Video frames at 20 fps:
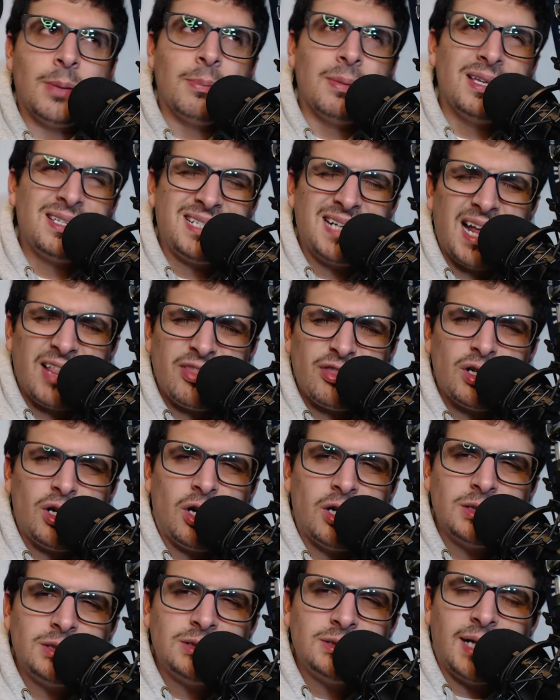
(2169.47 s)
Is it at the
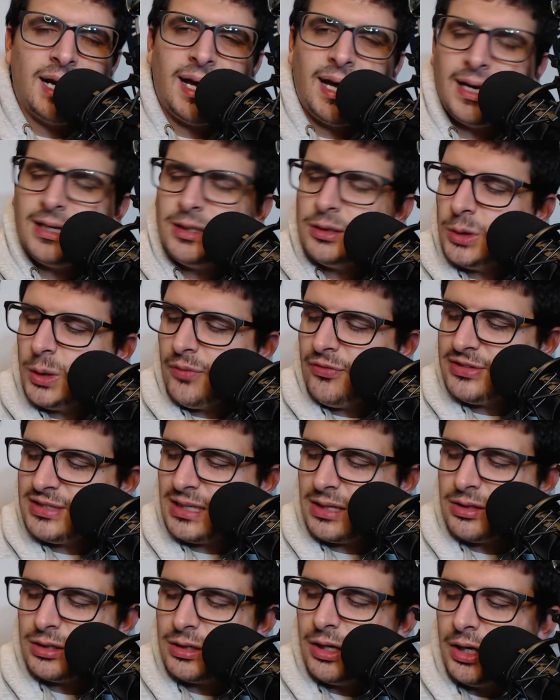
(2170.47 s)
Garden? I don't know if it's
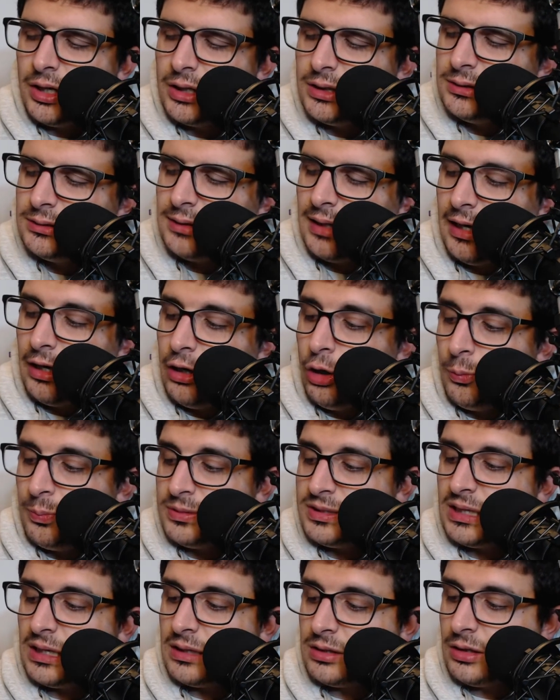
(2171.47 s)
at the Garden. I hope
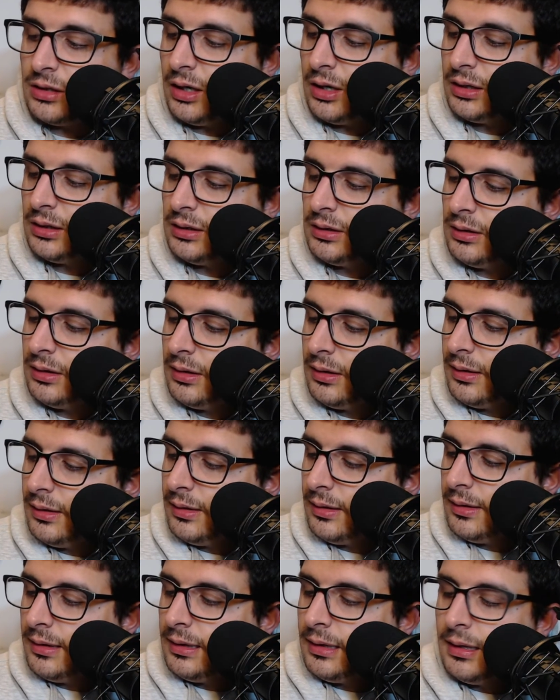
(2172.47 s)
it's at the Garden.
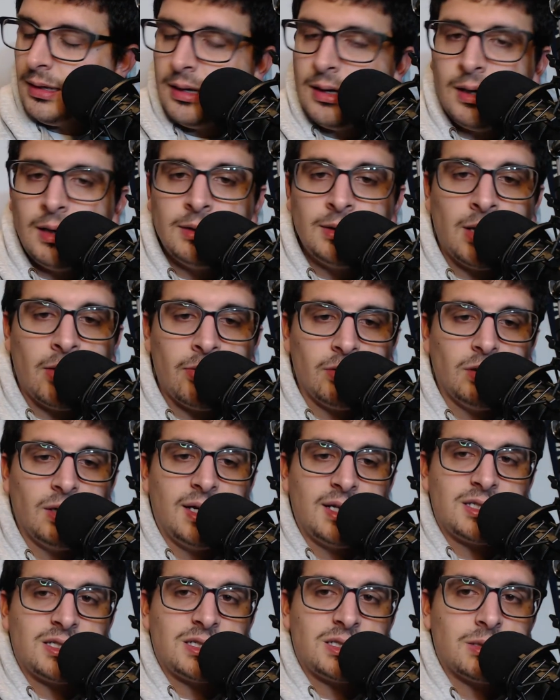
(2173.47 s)

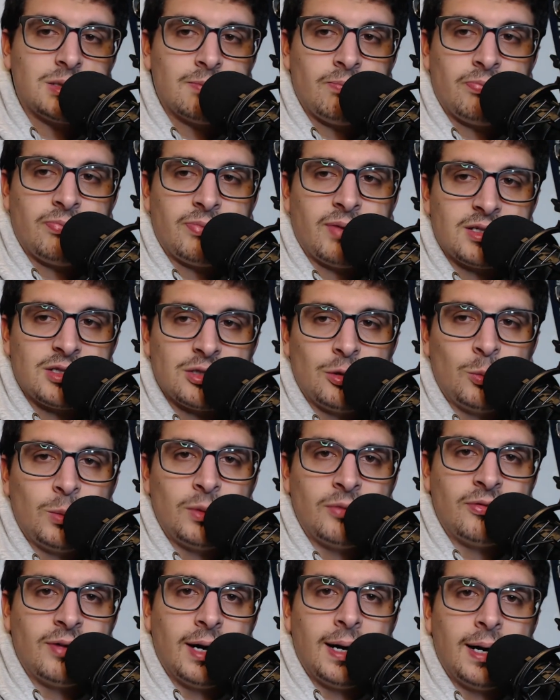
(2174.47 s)
Nonetheless, that's all
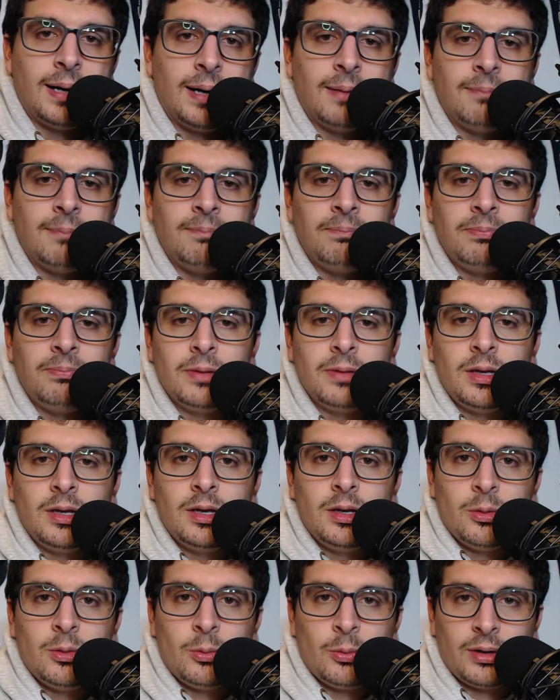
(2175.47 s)
we've got. We're going
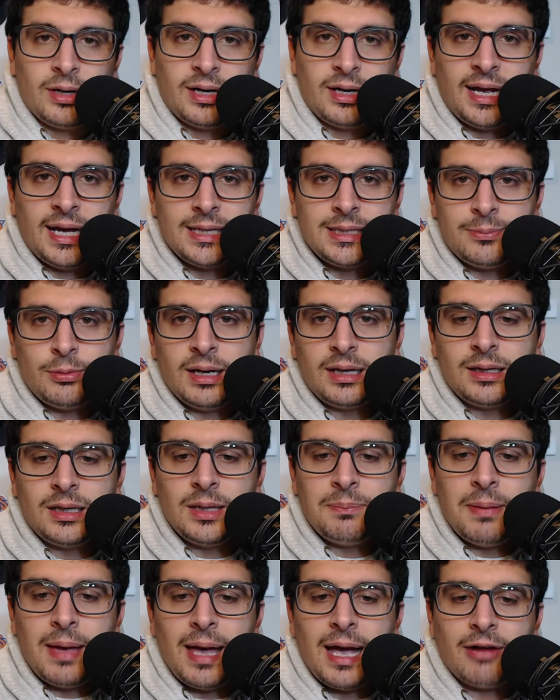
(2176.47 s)
to head to break, get
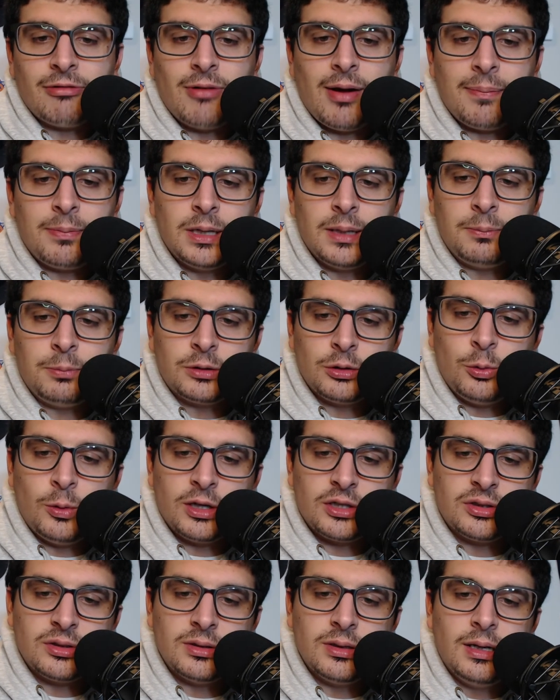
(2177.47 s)
back, wrap it up with the
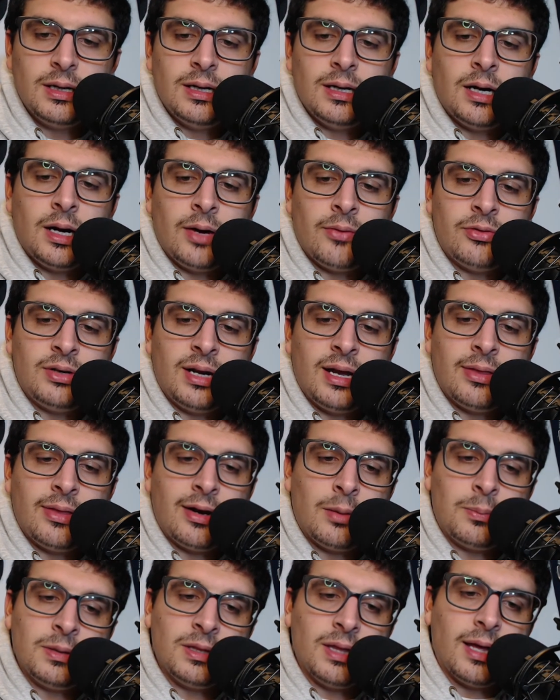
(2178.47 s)
question of the day, and
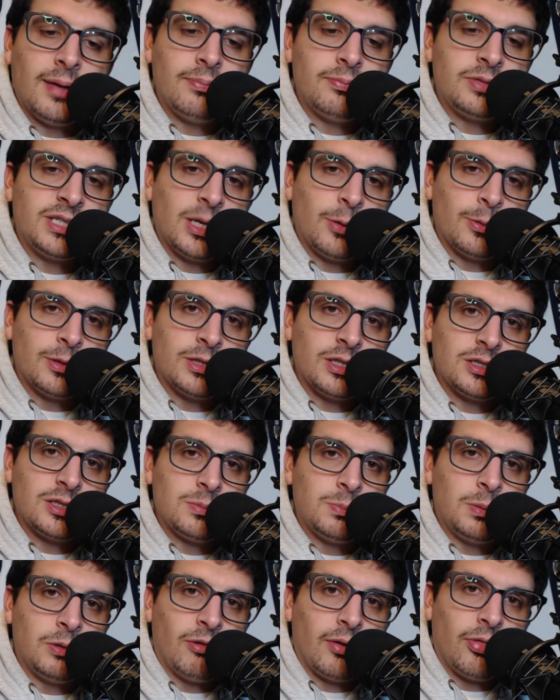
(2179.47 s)
that'll be that. Stay with us.
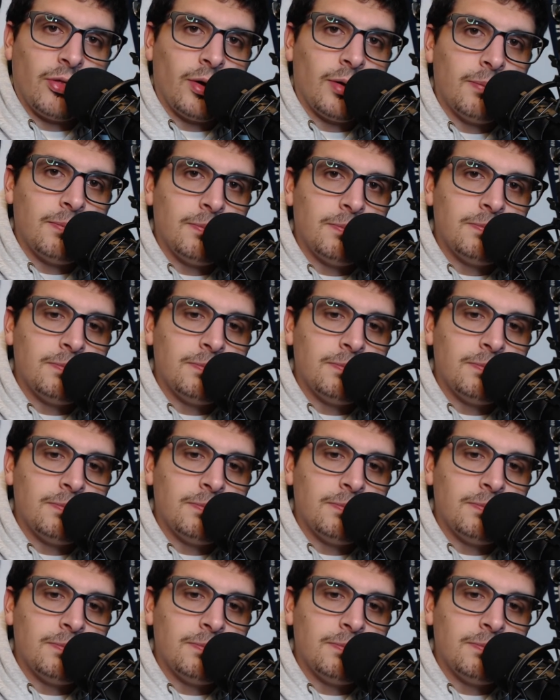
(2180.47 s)
Be right there.